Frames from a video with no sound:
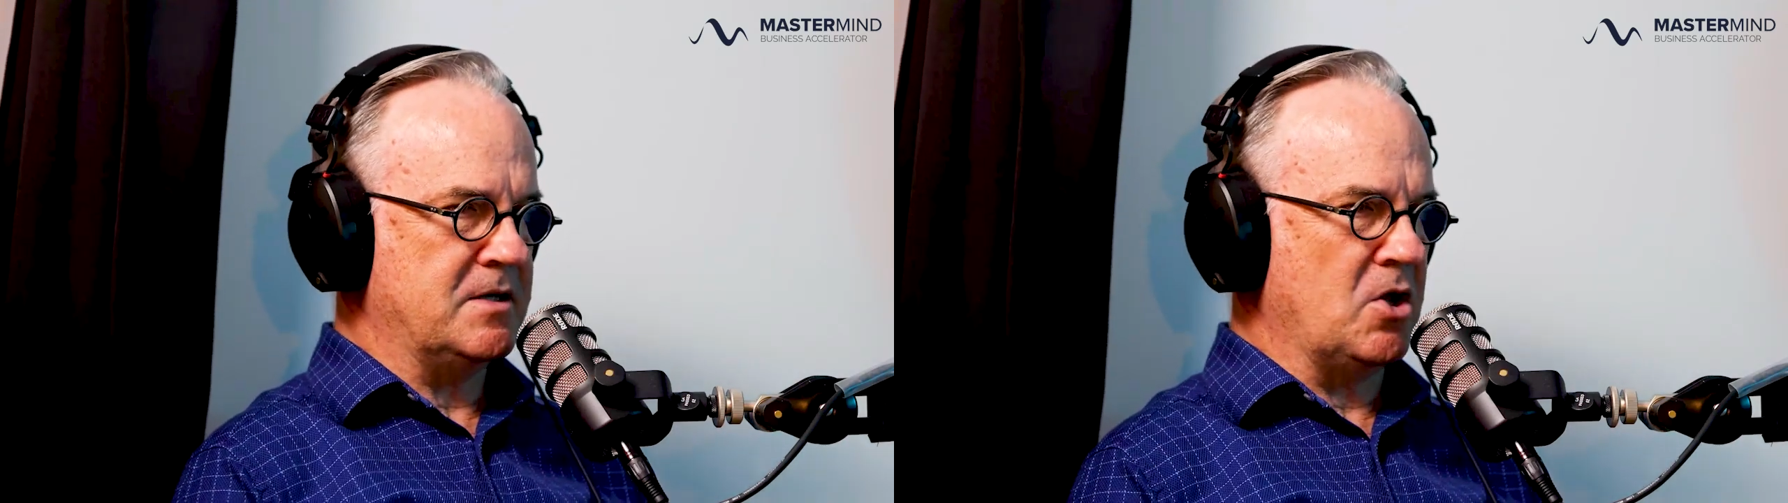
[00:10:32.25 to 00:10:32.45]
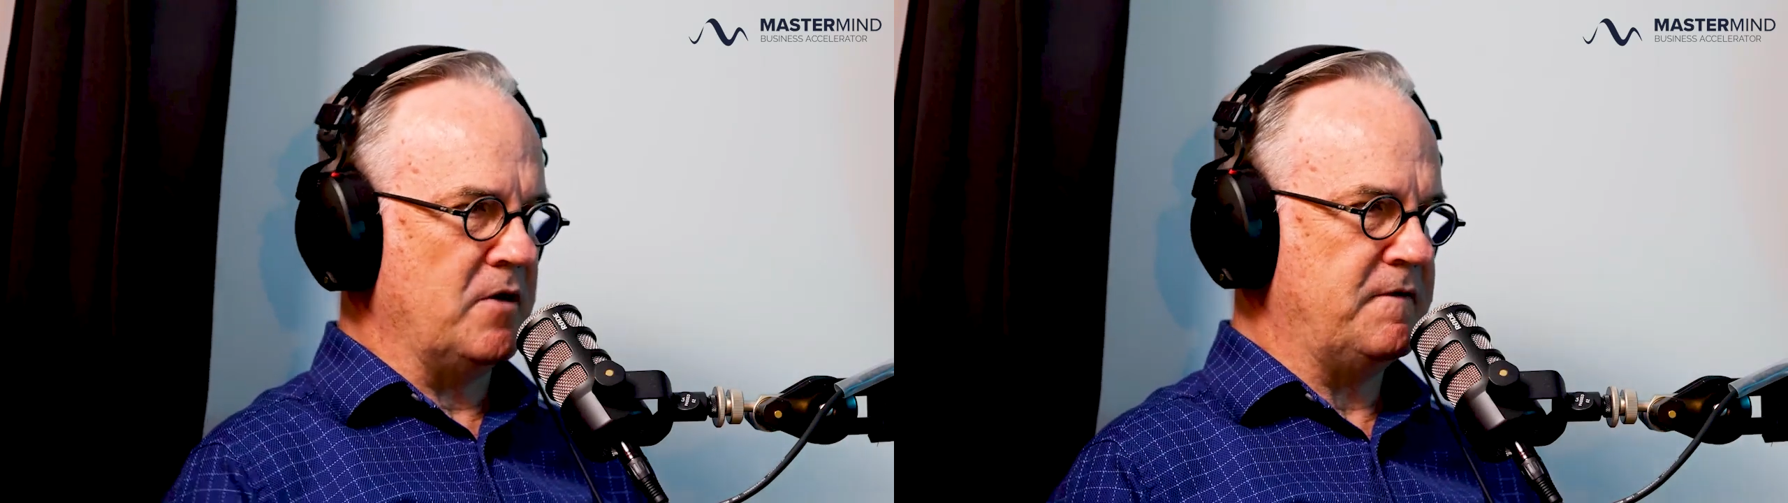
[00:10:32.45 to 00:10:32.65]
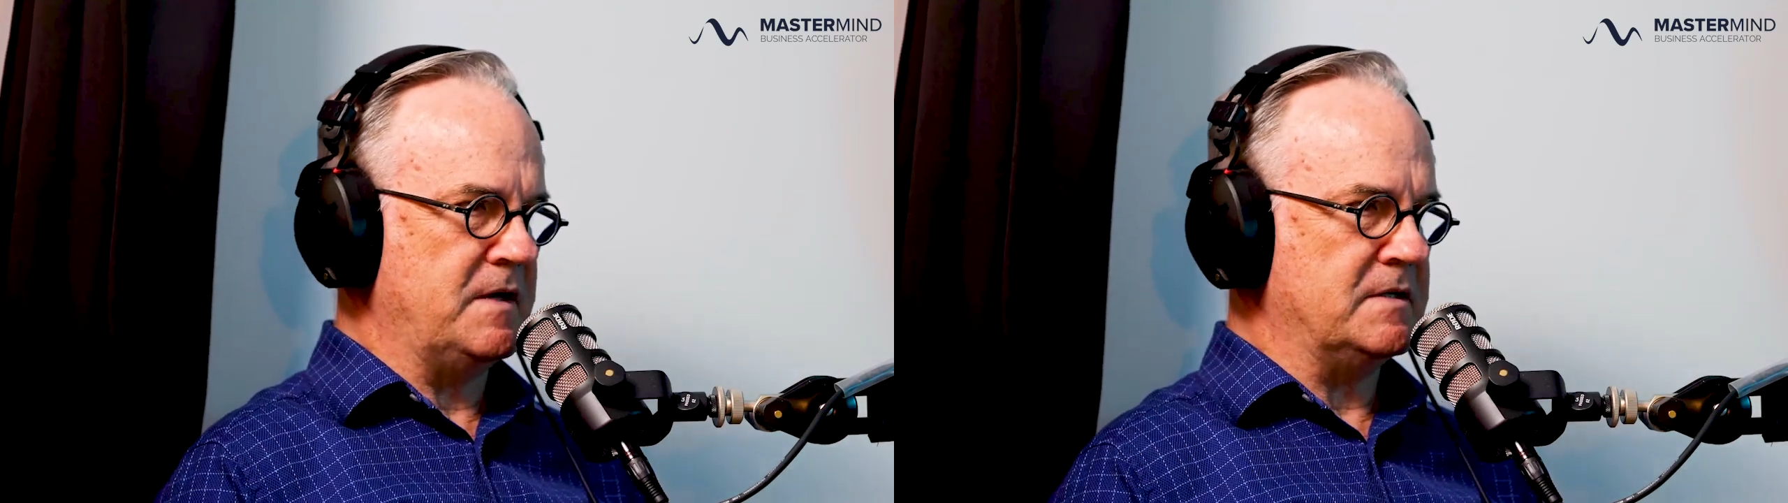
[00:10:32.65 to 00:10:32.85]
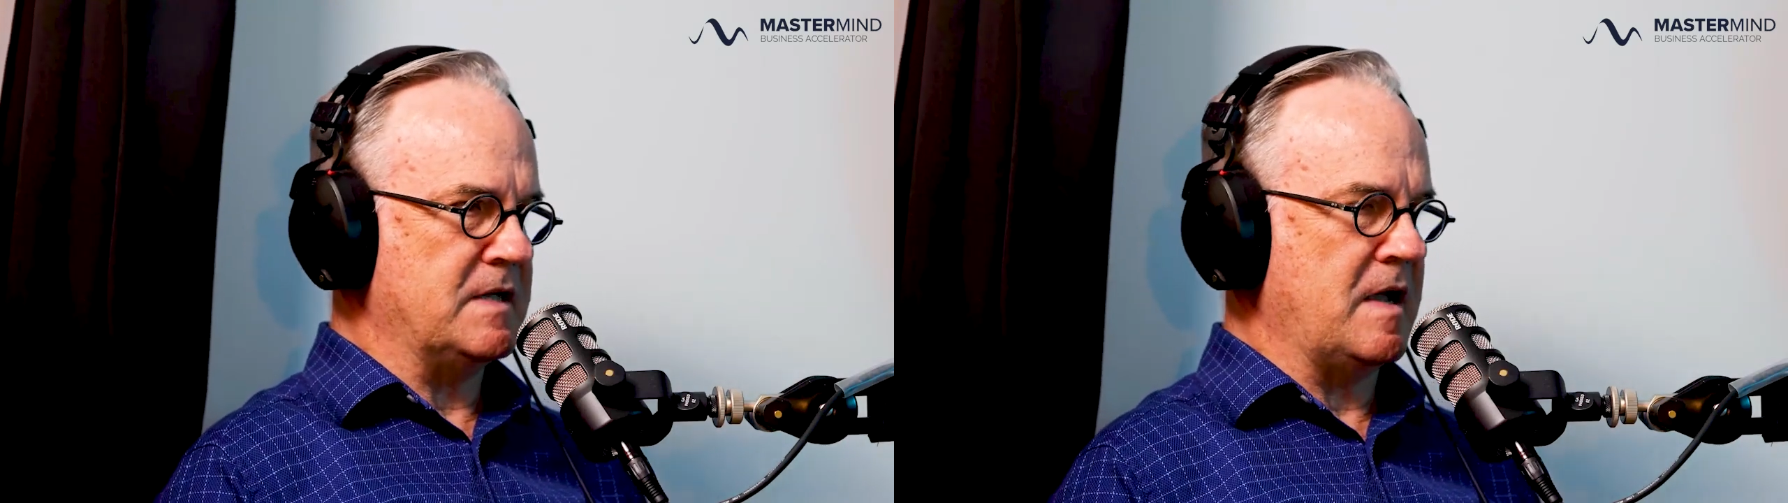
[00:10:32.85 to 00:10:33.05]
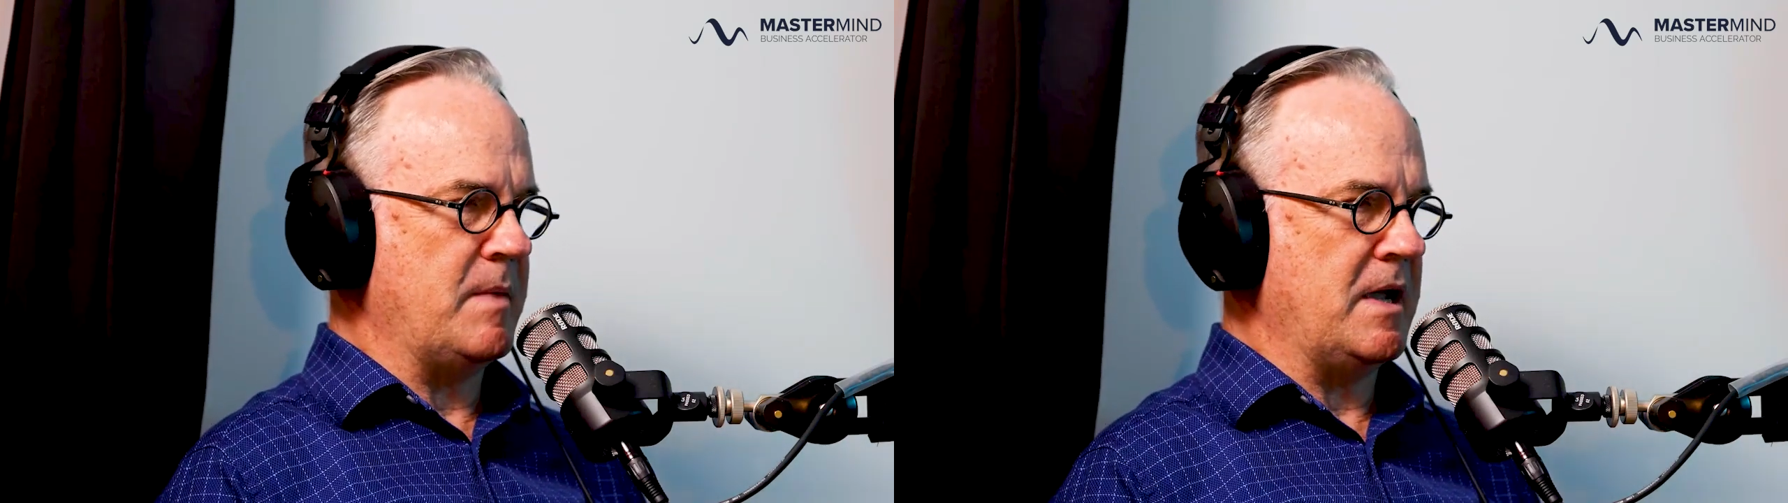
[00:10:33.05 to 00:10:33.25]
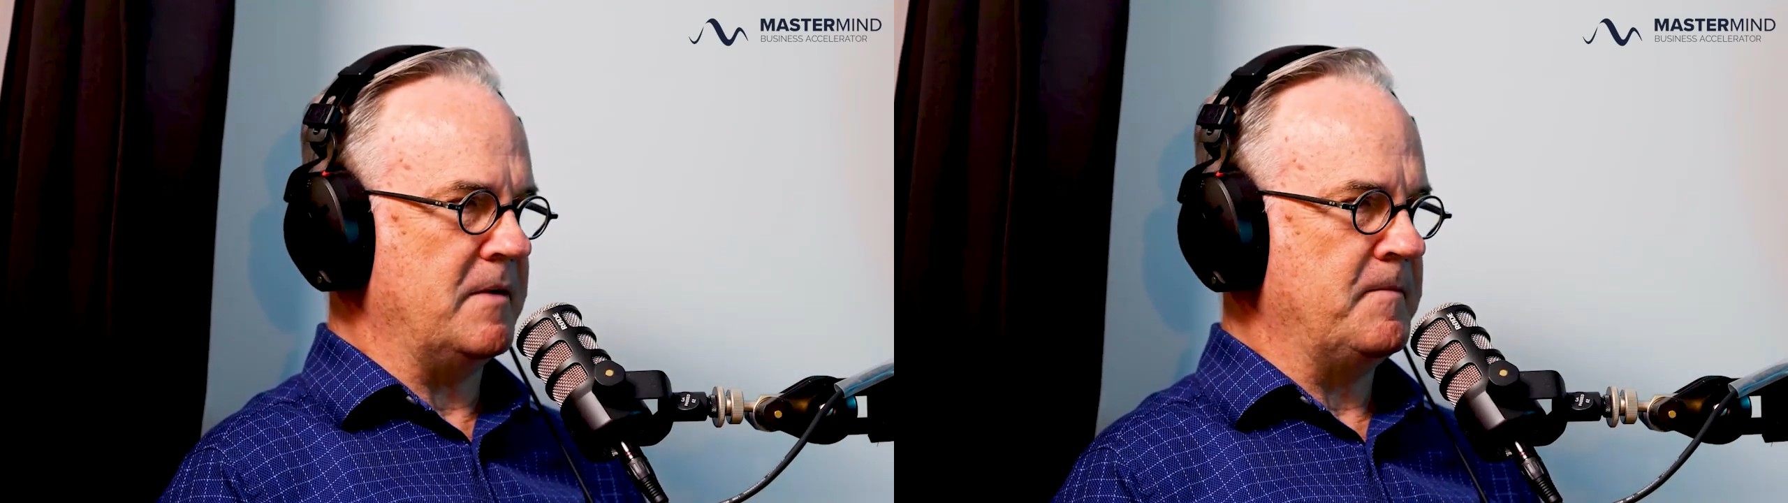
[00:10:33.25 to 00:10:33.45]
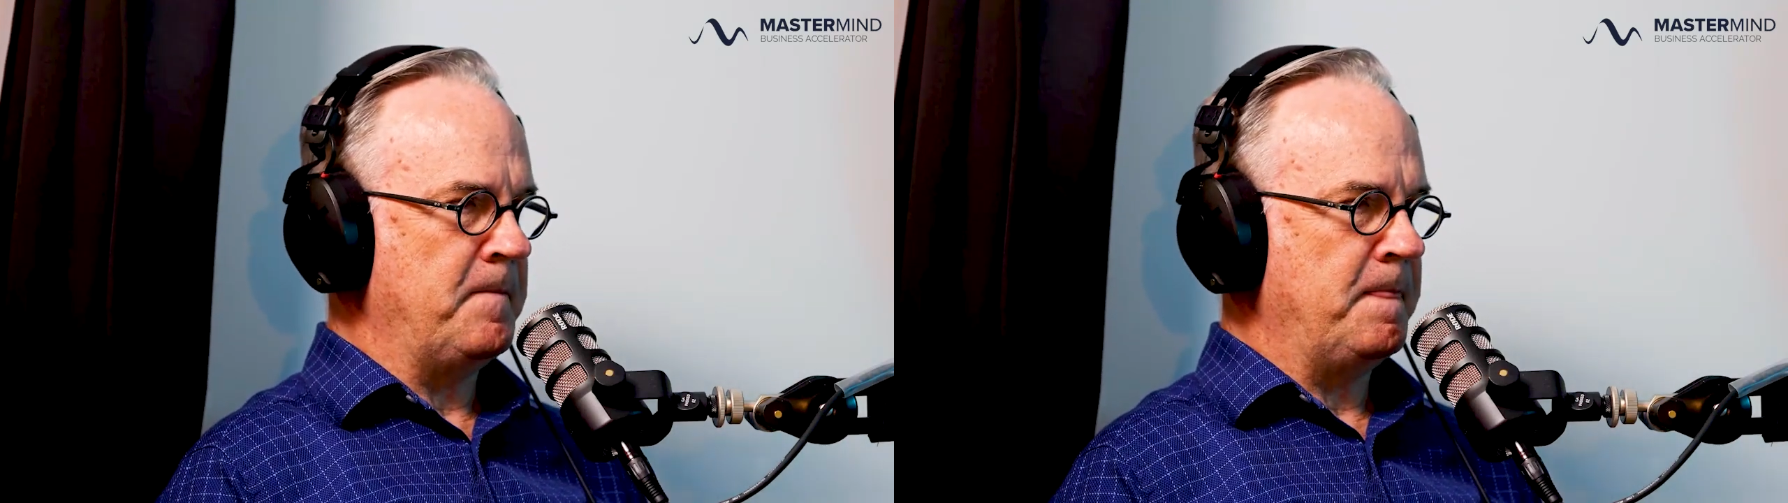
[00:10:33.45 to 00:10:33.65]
life is about,